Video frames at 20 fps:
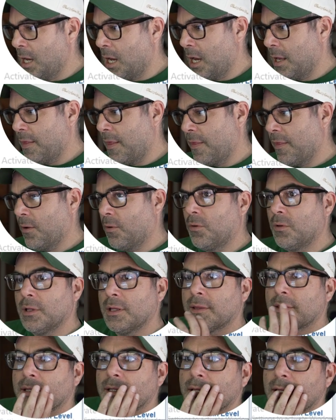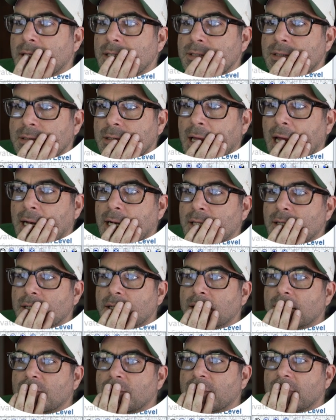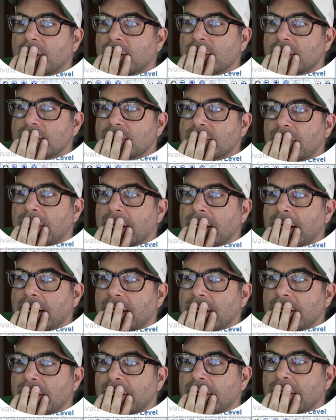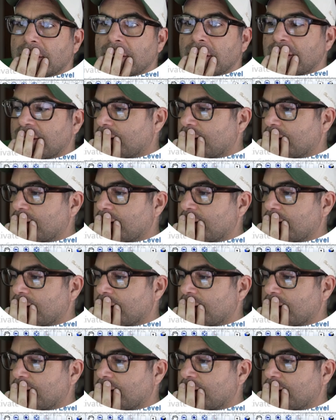And then the only thing that's kind of looking weird is right here.